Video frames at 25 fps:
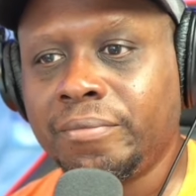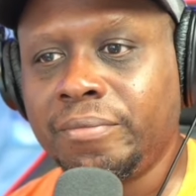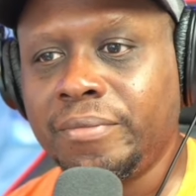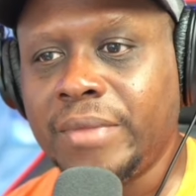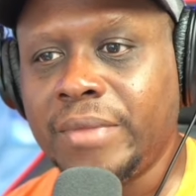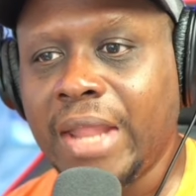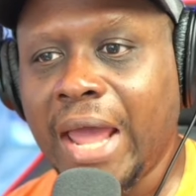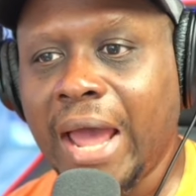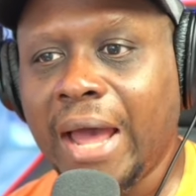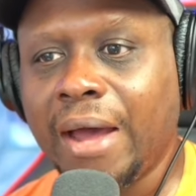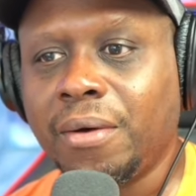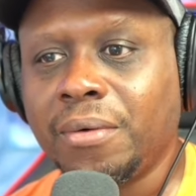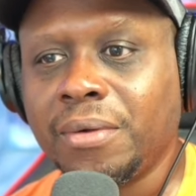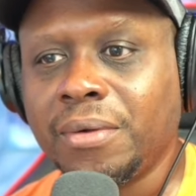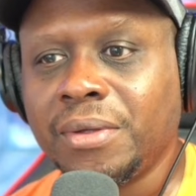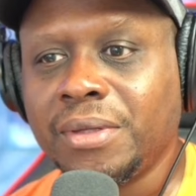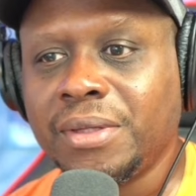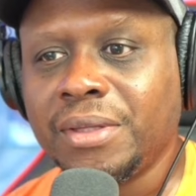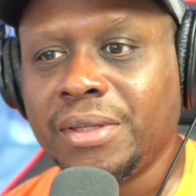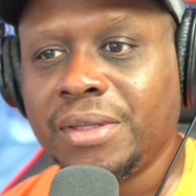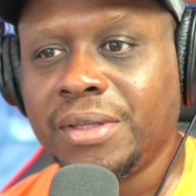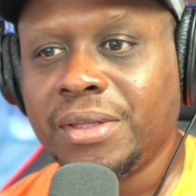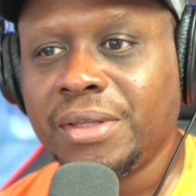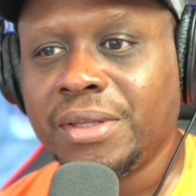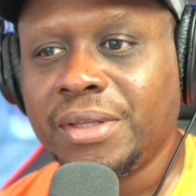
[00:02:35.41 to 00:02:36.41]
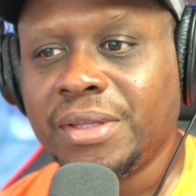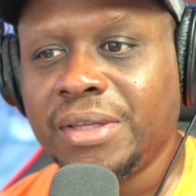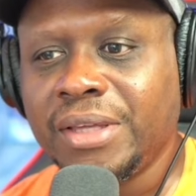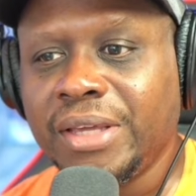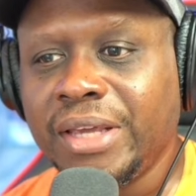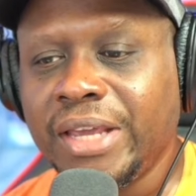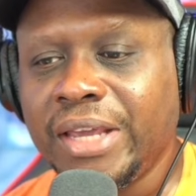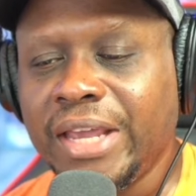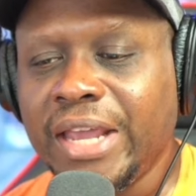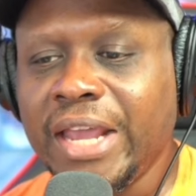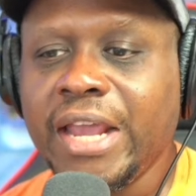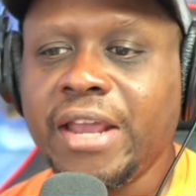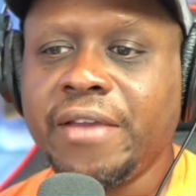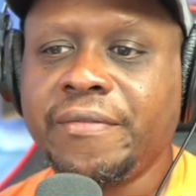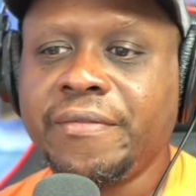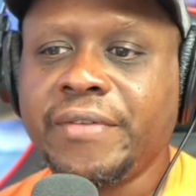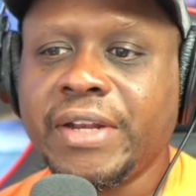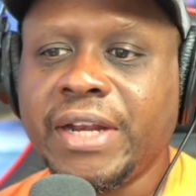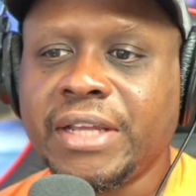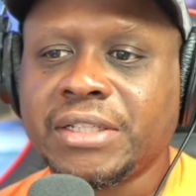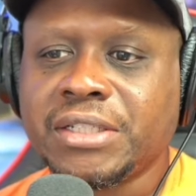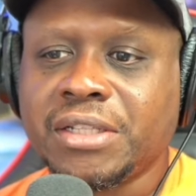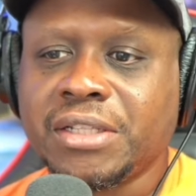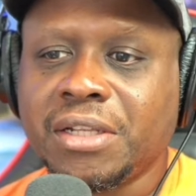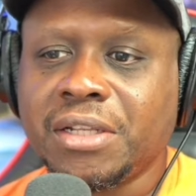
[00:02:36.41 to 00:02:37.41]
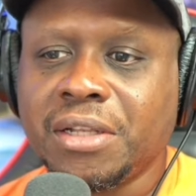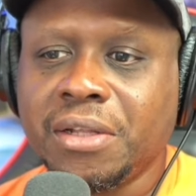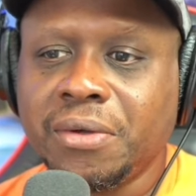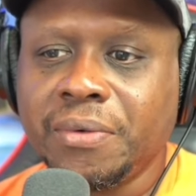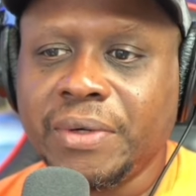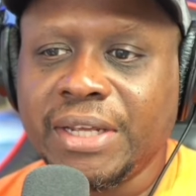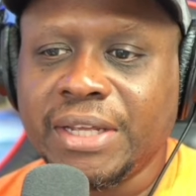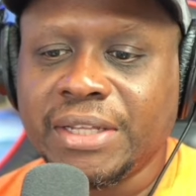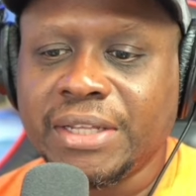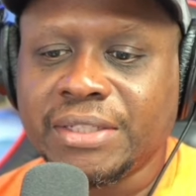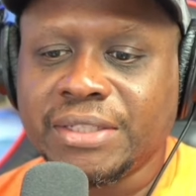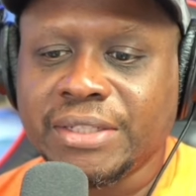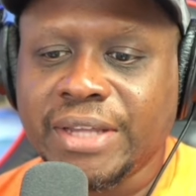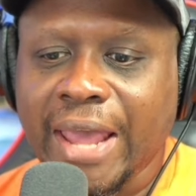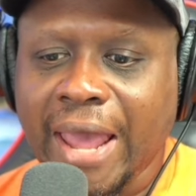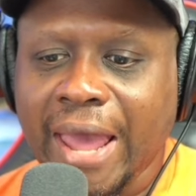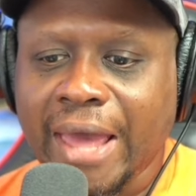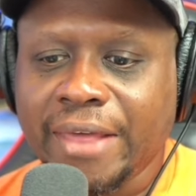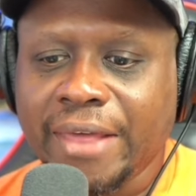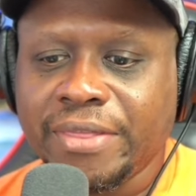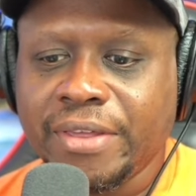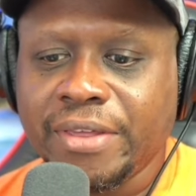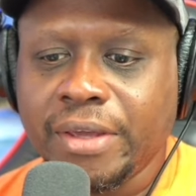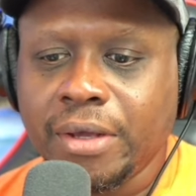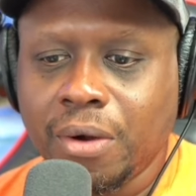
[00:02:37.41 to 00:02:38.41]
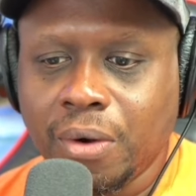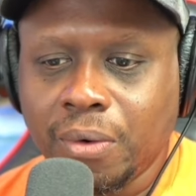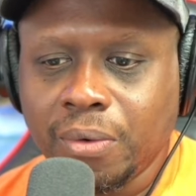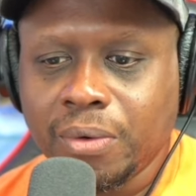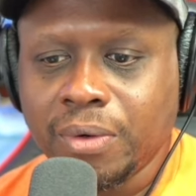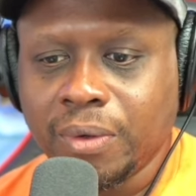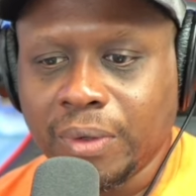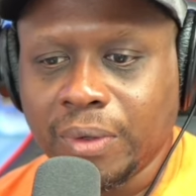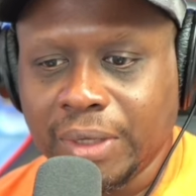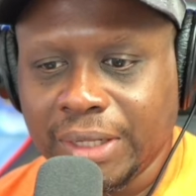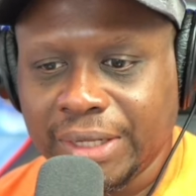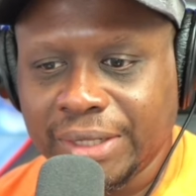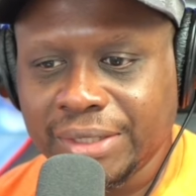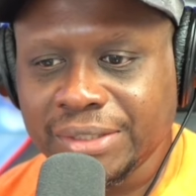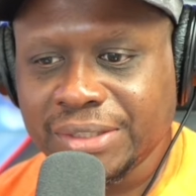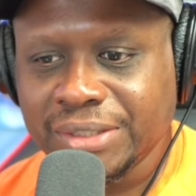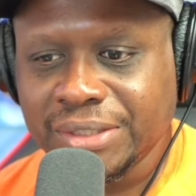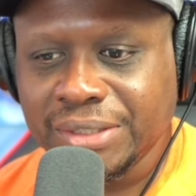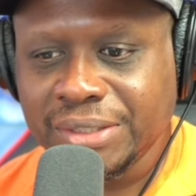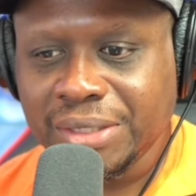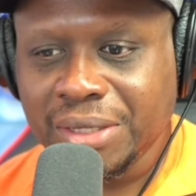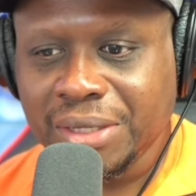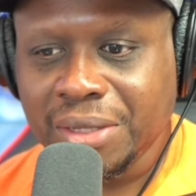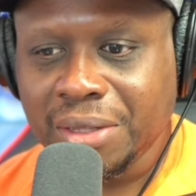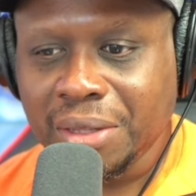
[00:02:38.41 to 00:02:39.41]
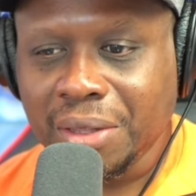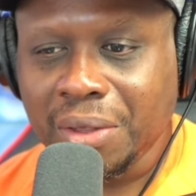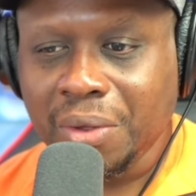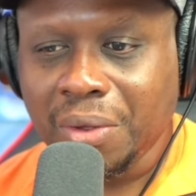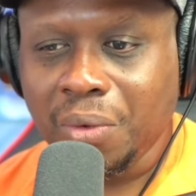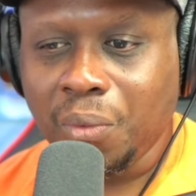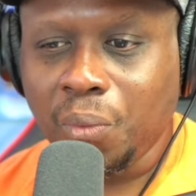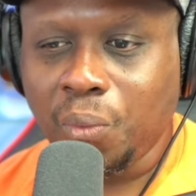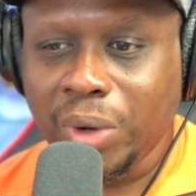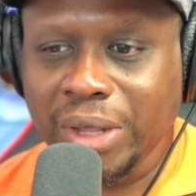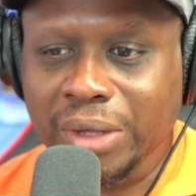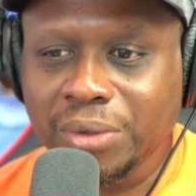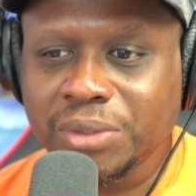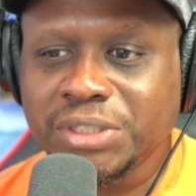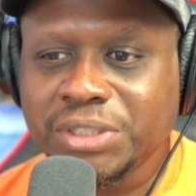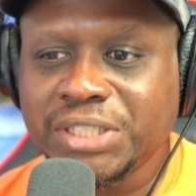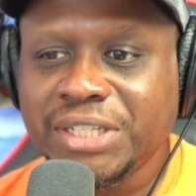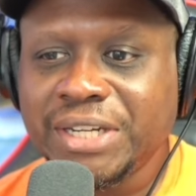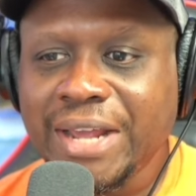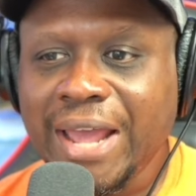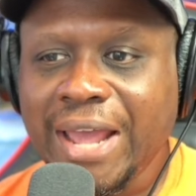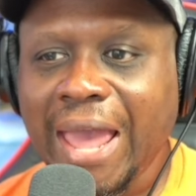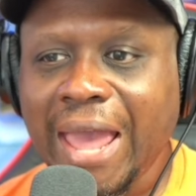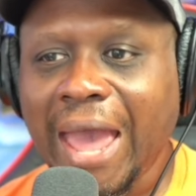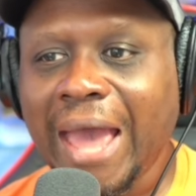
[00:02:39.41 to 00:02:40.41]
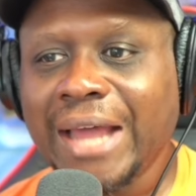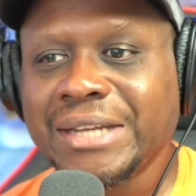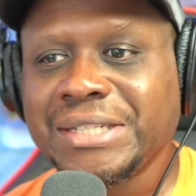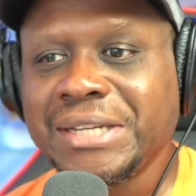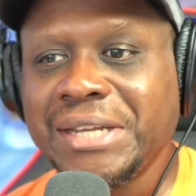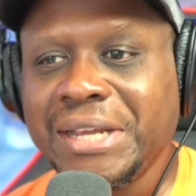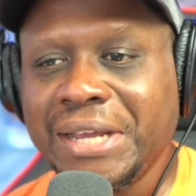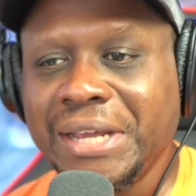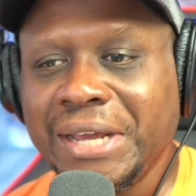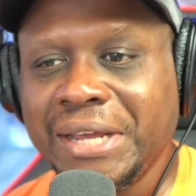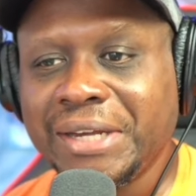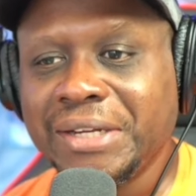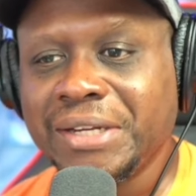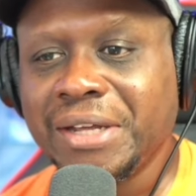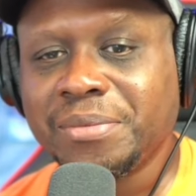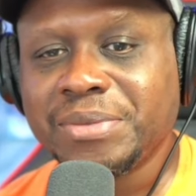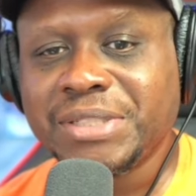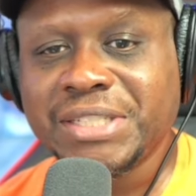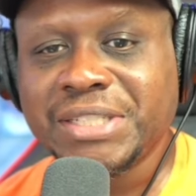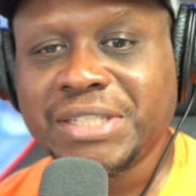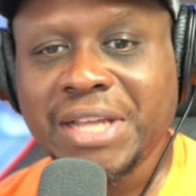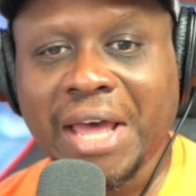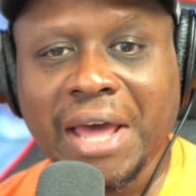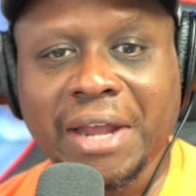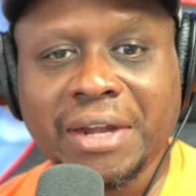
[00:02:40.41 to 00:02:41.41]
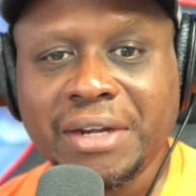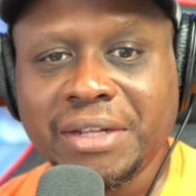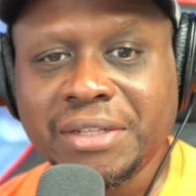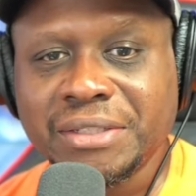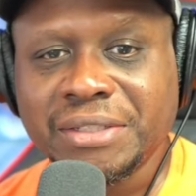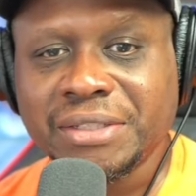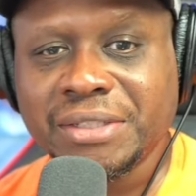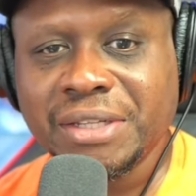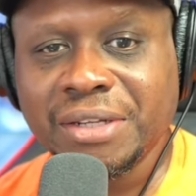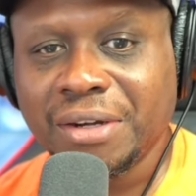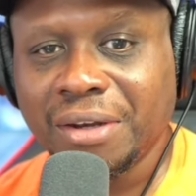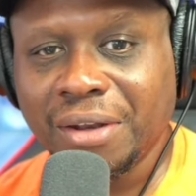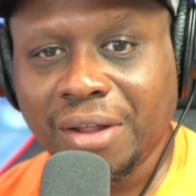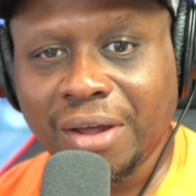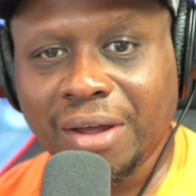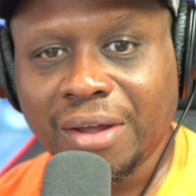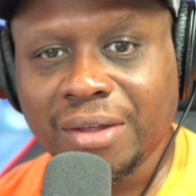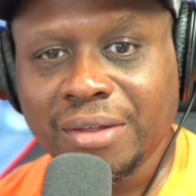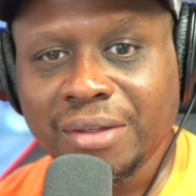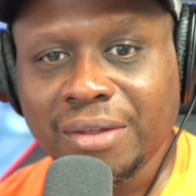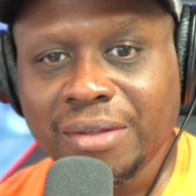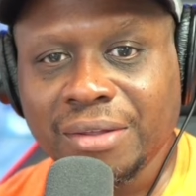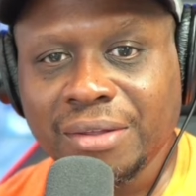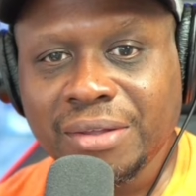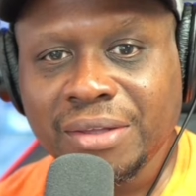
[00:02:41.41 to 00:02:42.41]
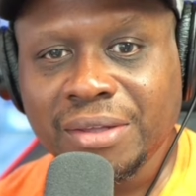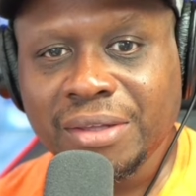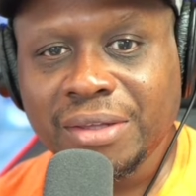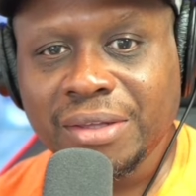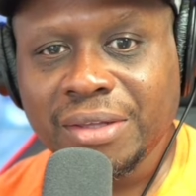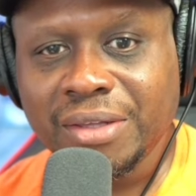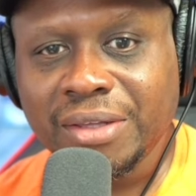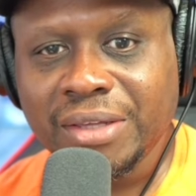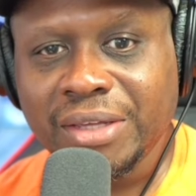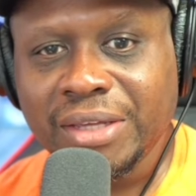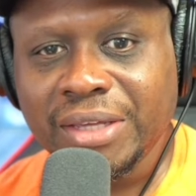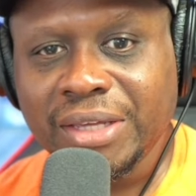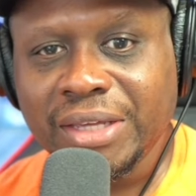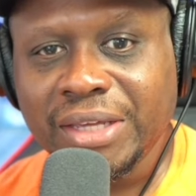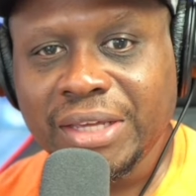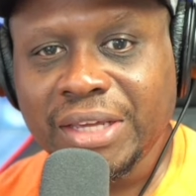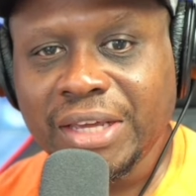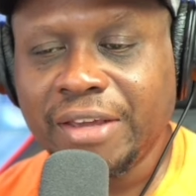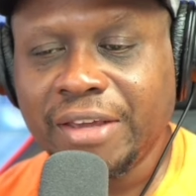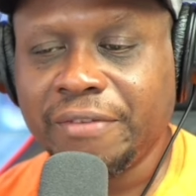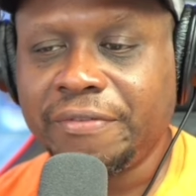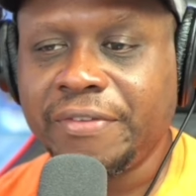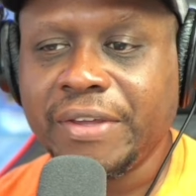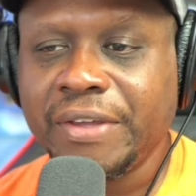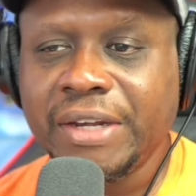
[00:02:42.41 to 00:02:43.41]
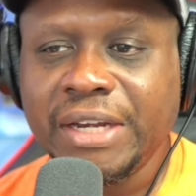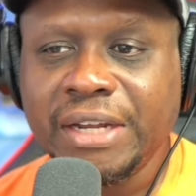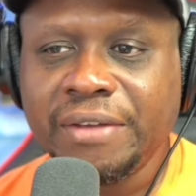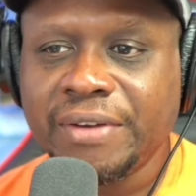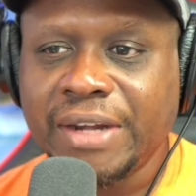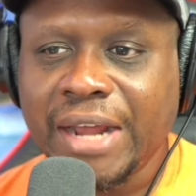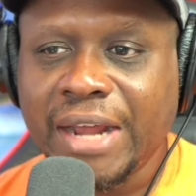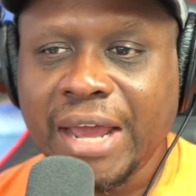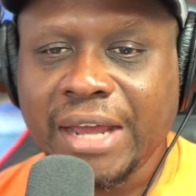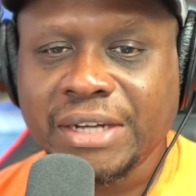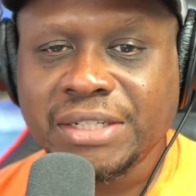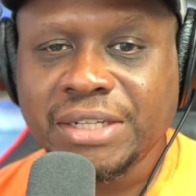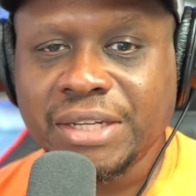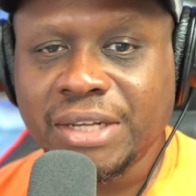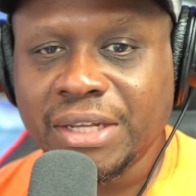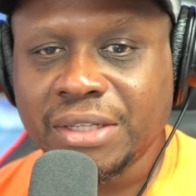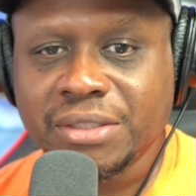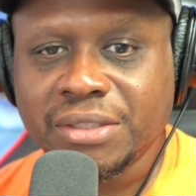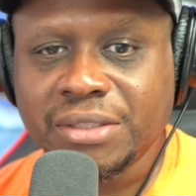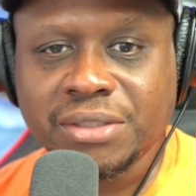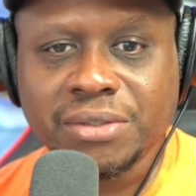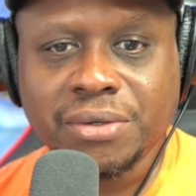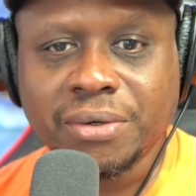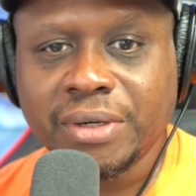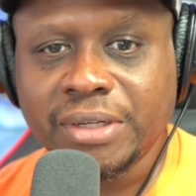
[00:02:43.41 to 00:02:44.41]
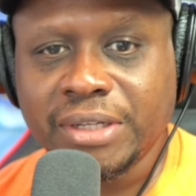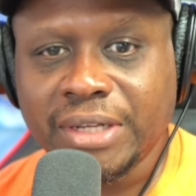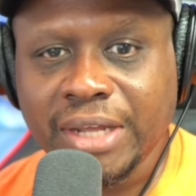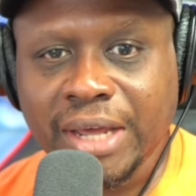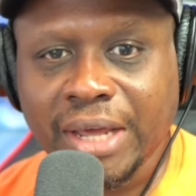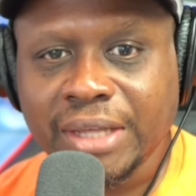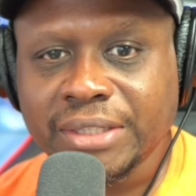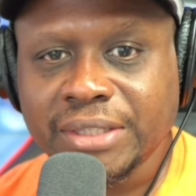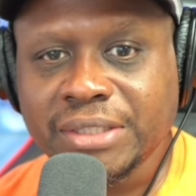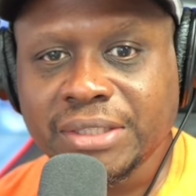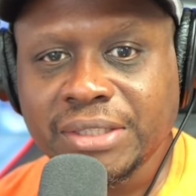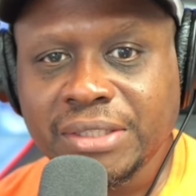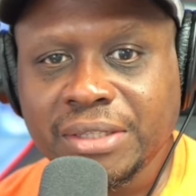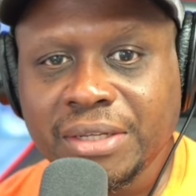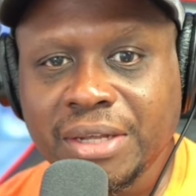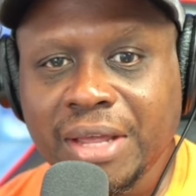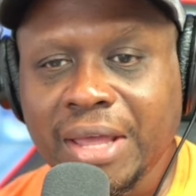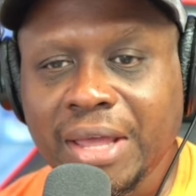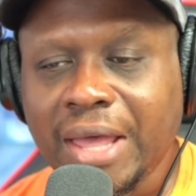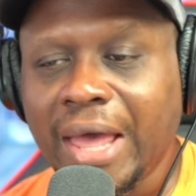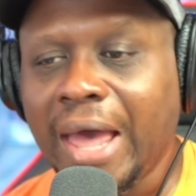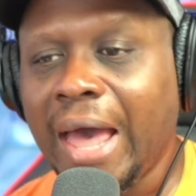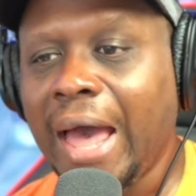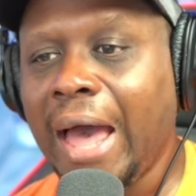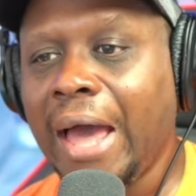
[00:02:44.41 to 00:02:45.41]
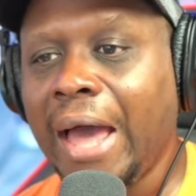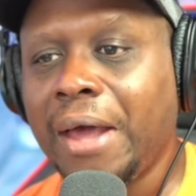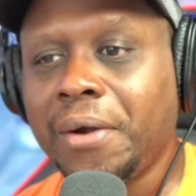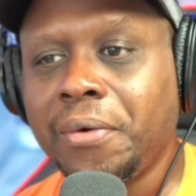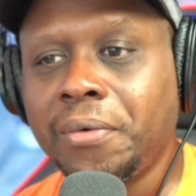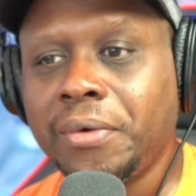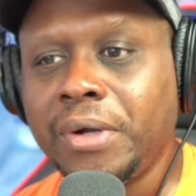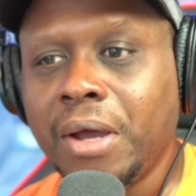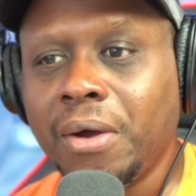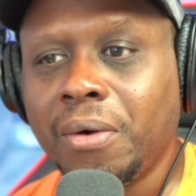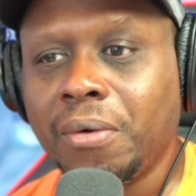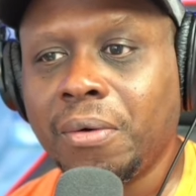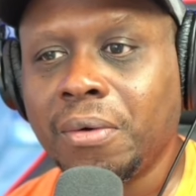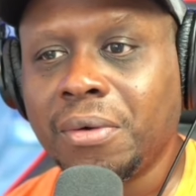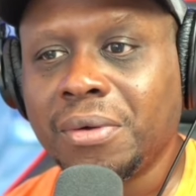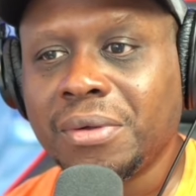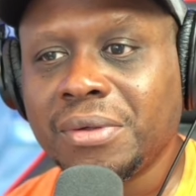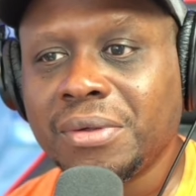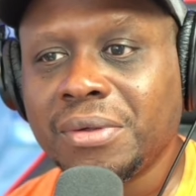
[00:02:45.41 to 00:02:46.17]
Now, even as loony as Kathy Hochul is, will she actually end up signing this in law? If it even actually gets to her desk? I don't know.